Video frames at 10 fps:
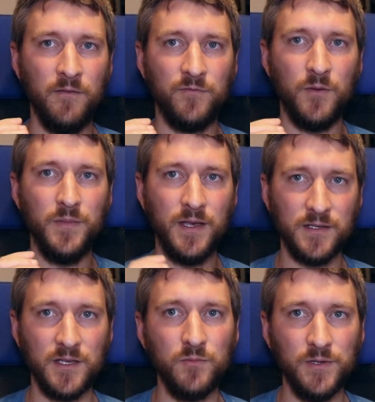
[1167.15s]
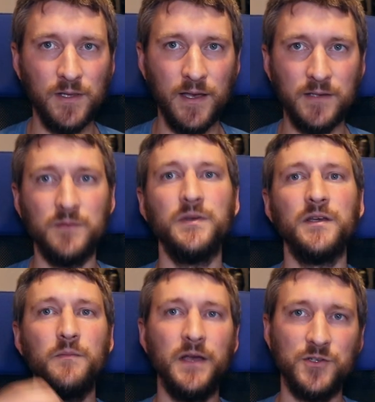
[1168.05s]
from being a sub-relay to
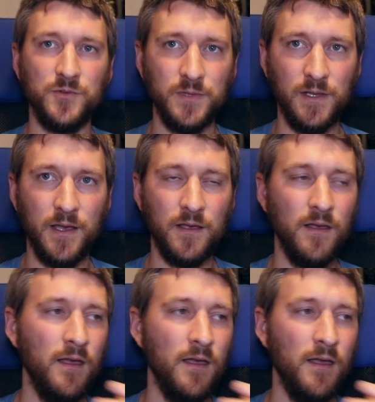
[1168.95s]
being a major relay.